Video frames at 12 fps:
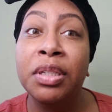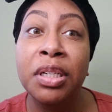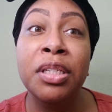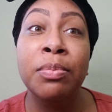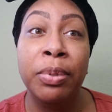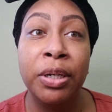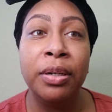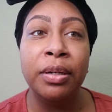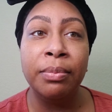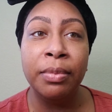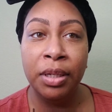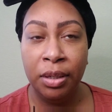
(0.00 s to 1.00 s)
It's
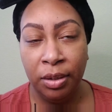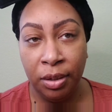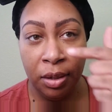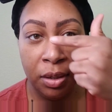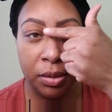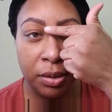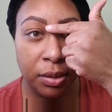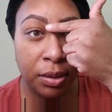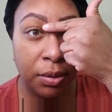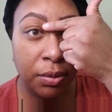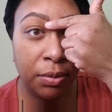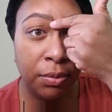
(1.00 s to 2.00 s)
bomb.
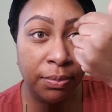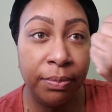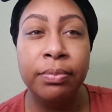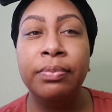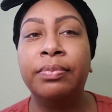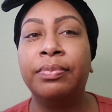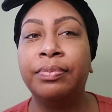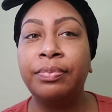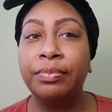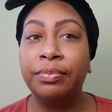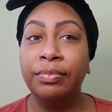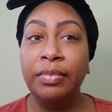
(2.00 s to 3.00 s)
So
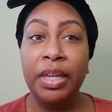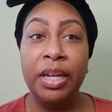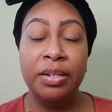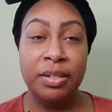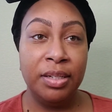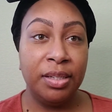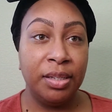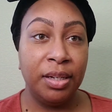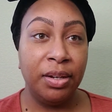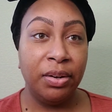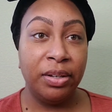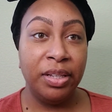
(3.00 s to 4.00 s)
let's
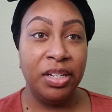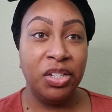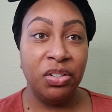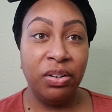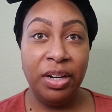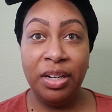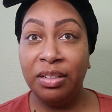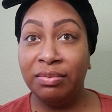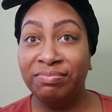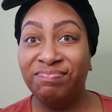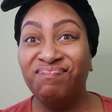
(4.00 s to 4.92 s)
see, are they straight?